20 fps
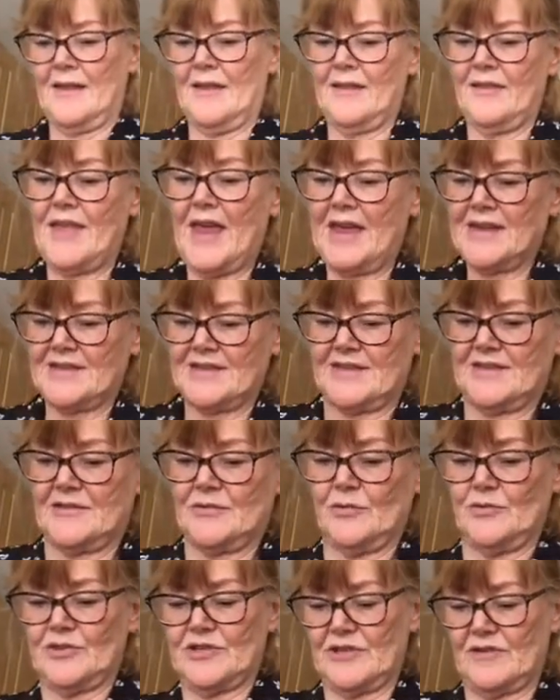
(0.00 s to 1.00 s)
that
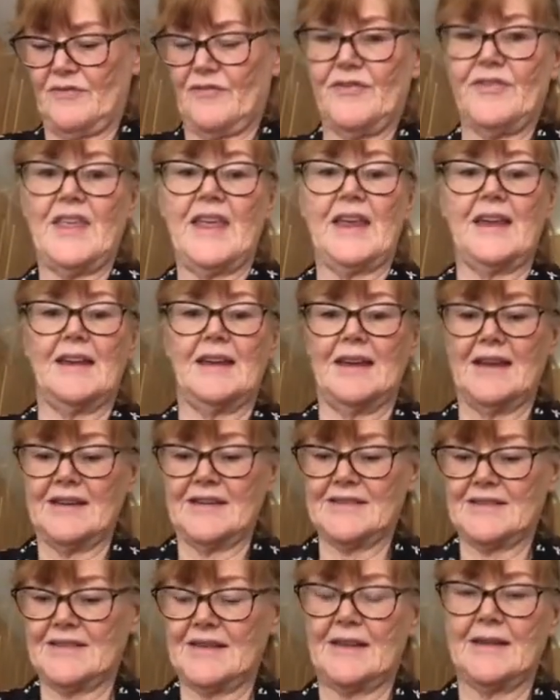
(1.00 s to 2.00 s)
sort of
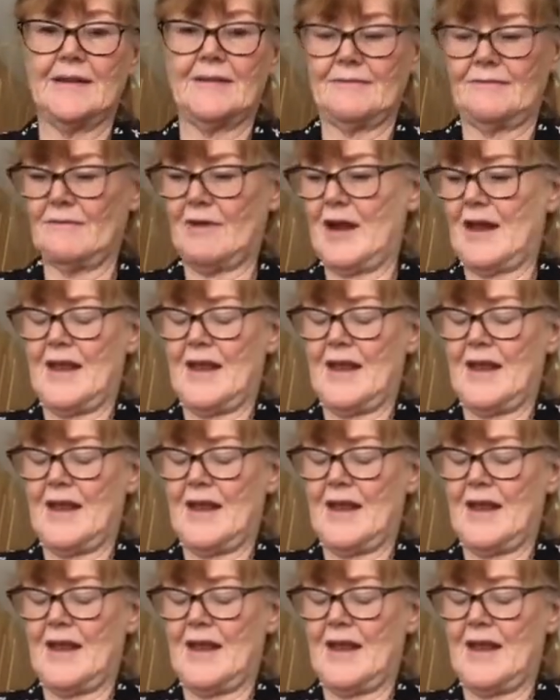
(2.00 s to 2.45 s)
thickness. Right,